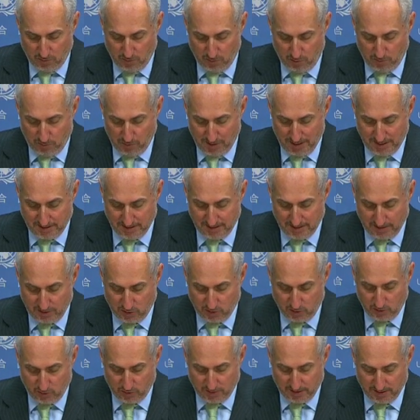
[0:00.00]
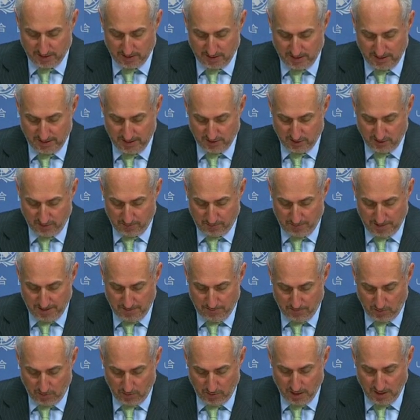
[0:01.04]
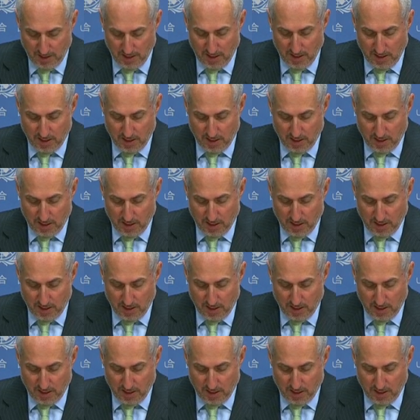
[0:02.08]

mobilizing to address the needs of people.